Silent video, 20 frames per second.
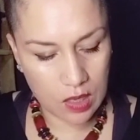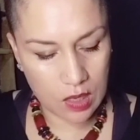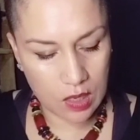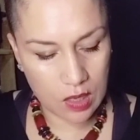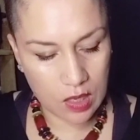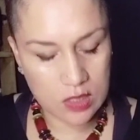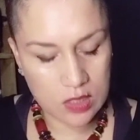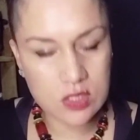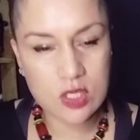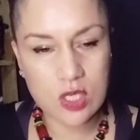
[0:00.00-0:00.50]

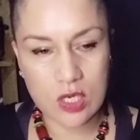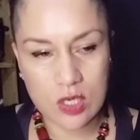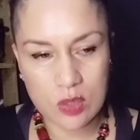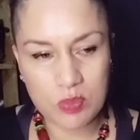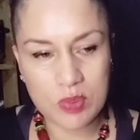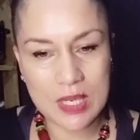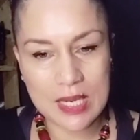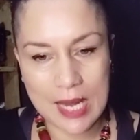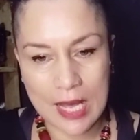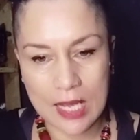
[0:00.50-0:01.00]
it's going to
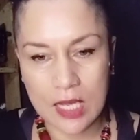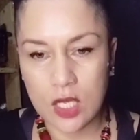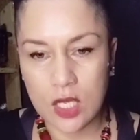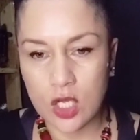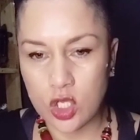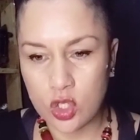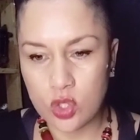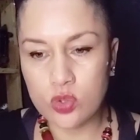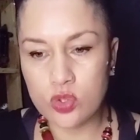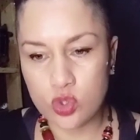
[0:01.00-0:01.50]
be like a
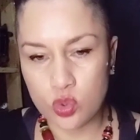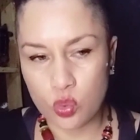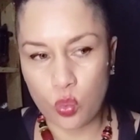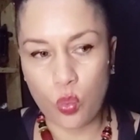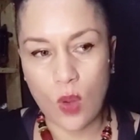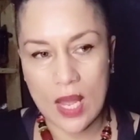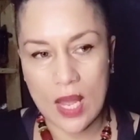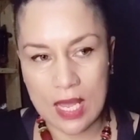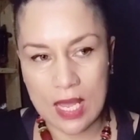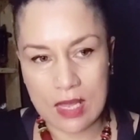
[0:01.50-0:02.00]
huge
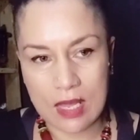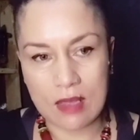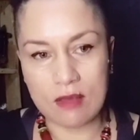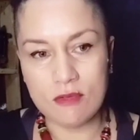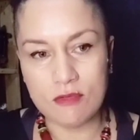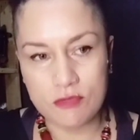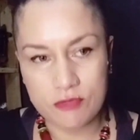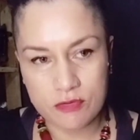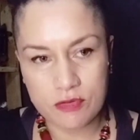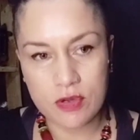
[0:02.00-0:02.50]

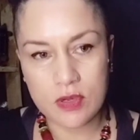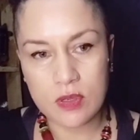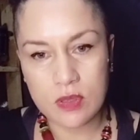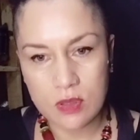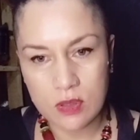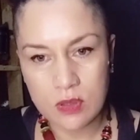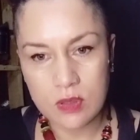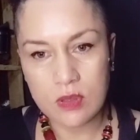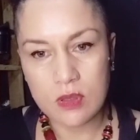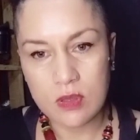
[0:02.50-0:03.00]
wave
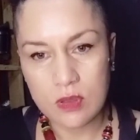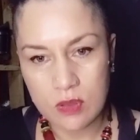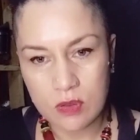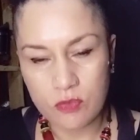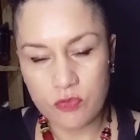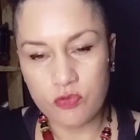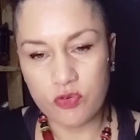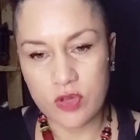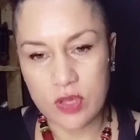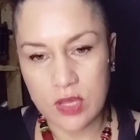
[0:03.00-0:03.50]

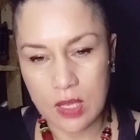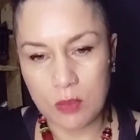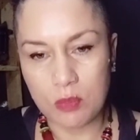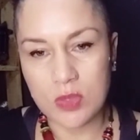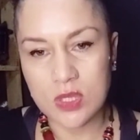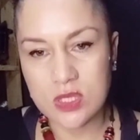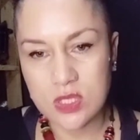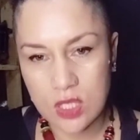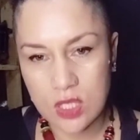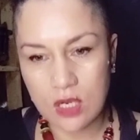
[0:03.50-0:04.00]
for them.
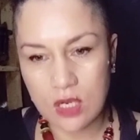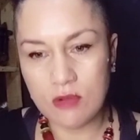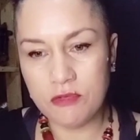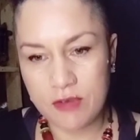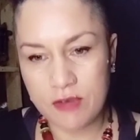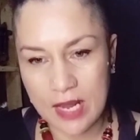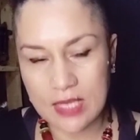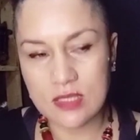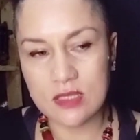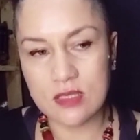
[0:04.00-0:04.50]
It's
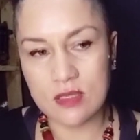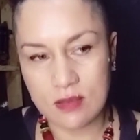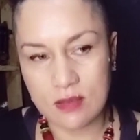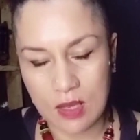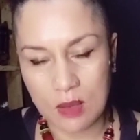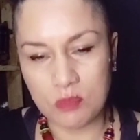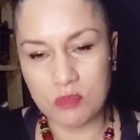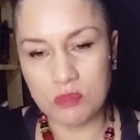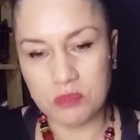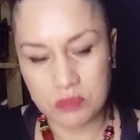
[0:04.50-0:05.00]
flatten
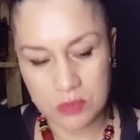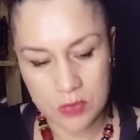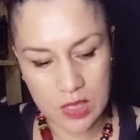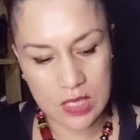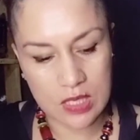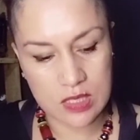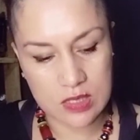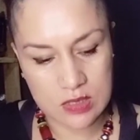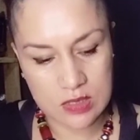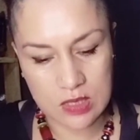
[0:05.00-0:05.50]
them
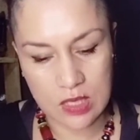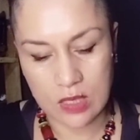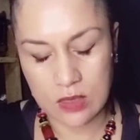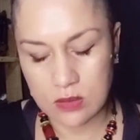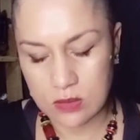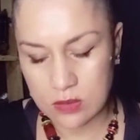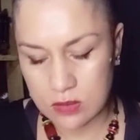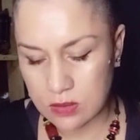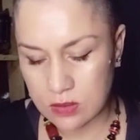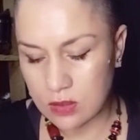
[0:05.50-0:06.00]
in a
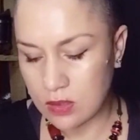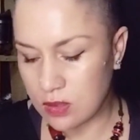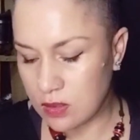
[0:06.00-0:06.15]
sense.